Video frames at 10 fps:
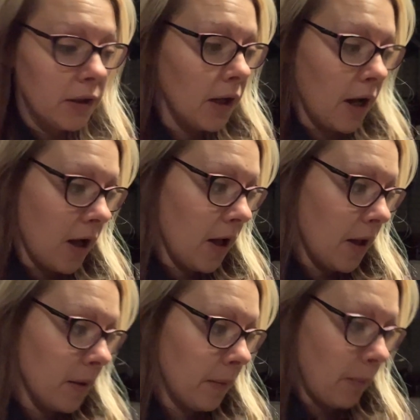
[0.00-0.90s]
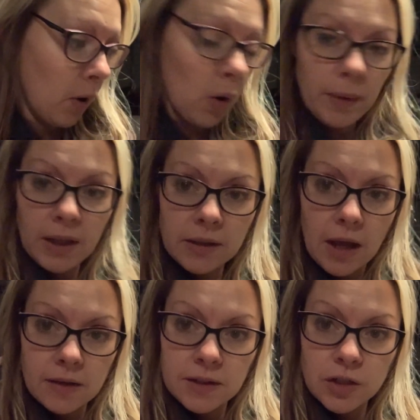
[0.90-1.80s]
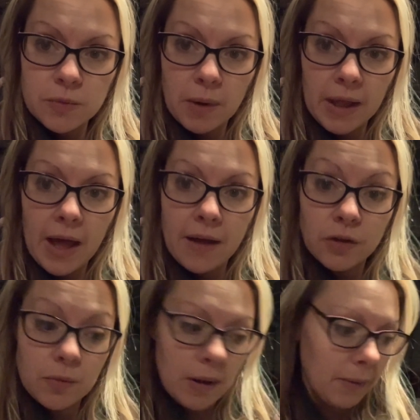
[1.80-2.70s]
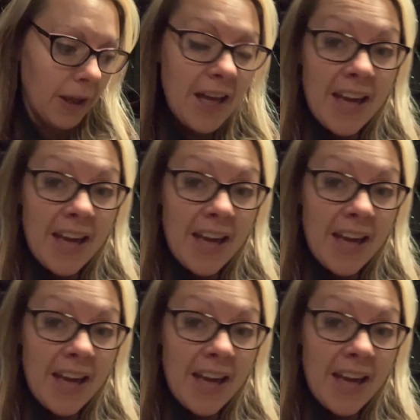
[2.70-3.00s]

Um, I'm hoping, guessing she might have a new baby.